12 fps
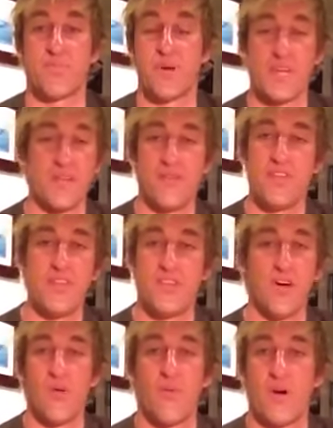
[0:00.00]
but if you
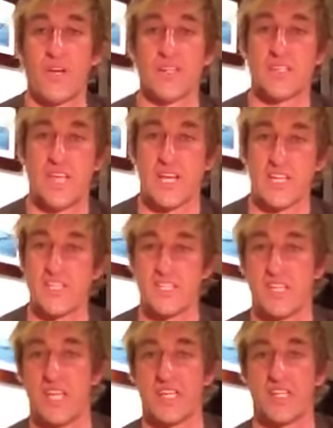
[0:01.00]
don't want a second
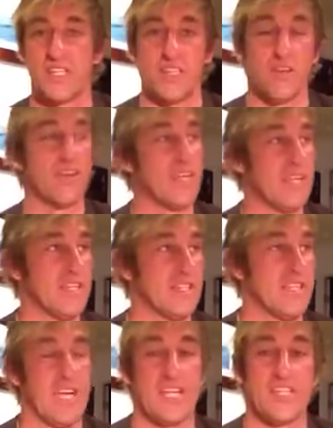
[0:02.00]
chance, you don't get a
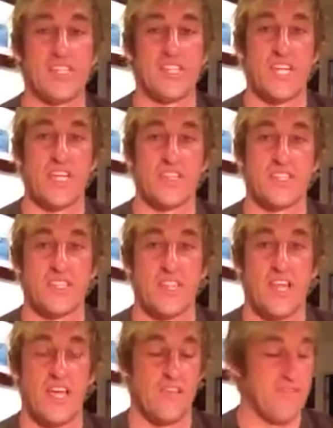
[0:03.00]
second chance at
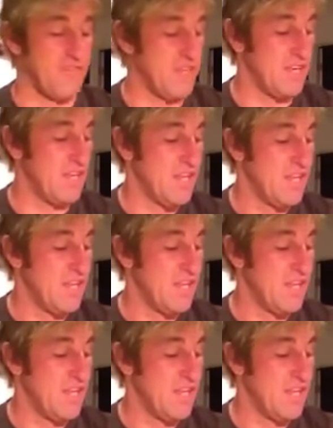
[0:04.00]
life, and,